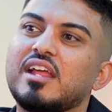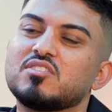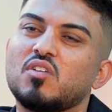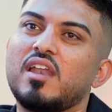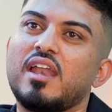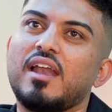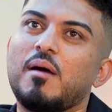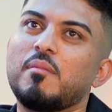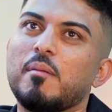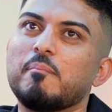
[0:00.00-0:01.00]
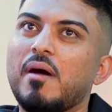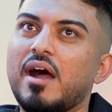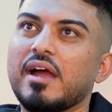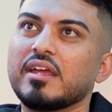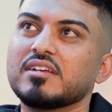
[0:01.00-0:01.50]
And so, and I'm not
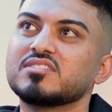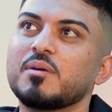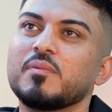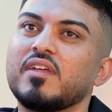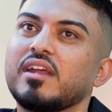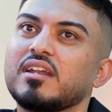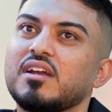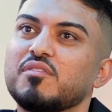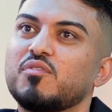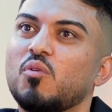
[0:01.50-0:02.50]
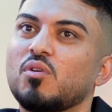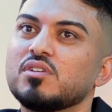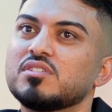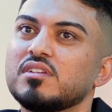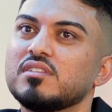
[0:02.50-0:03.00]
buying something that I cannot
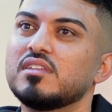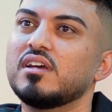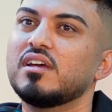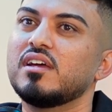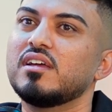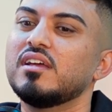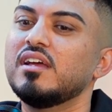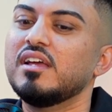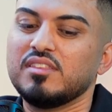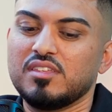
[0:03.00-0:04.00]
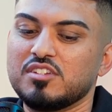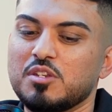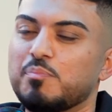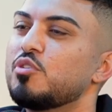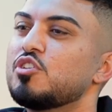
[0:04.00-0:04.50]
afford to the
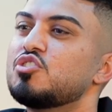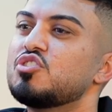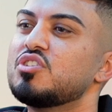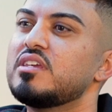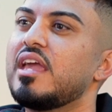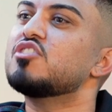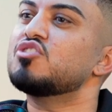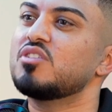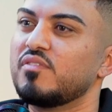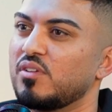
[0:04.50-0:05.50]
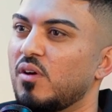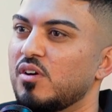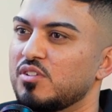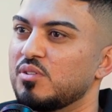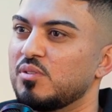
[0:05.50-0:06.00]
depreciation of the
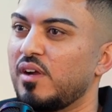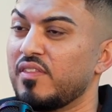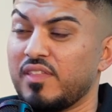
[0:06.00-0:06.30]
car too, right?